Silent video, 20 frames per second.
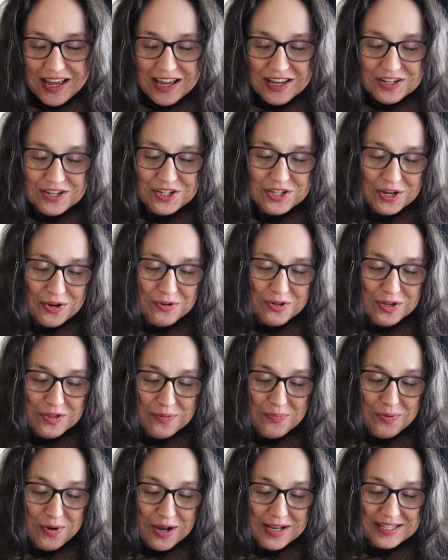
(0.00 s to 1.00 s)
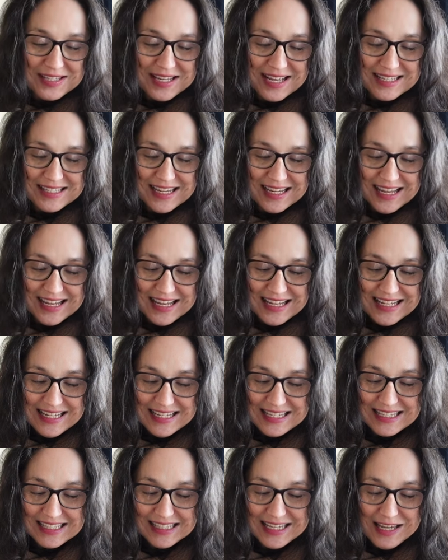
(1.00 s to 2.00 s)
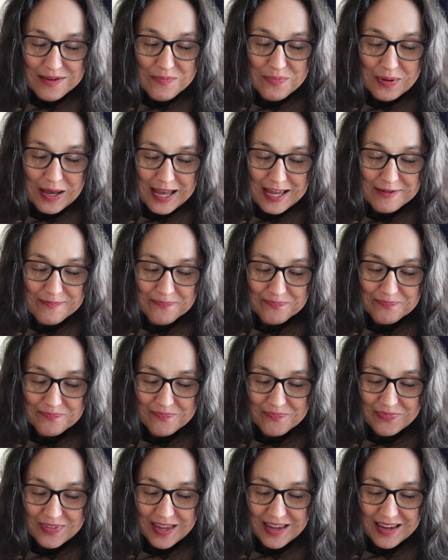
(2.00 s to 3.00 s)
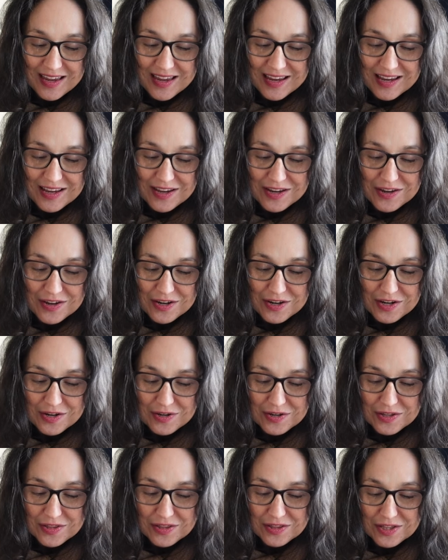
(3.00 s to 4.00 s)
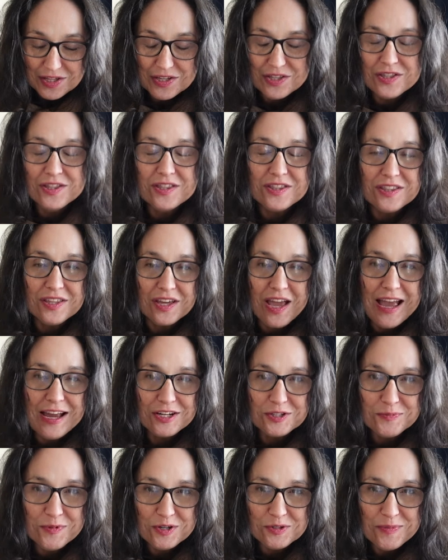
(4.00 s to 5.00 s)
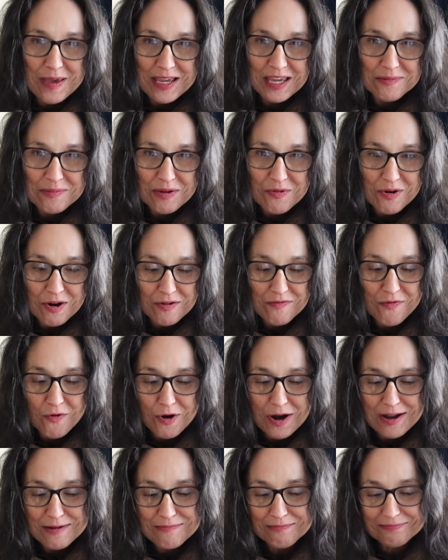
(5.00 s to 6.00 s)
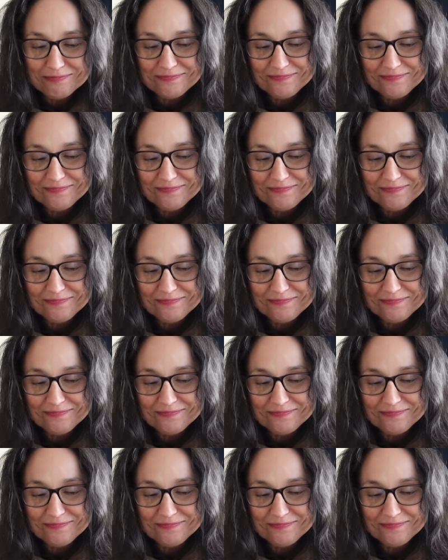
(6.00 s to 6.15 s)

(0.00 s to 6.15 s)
shown you the process easily, but the cashmere is making me work for it.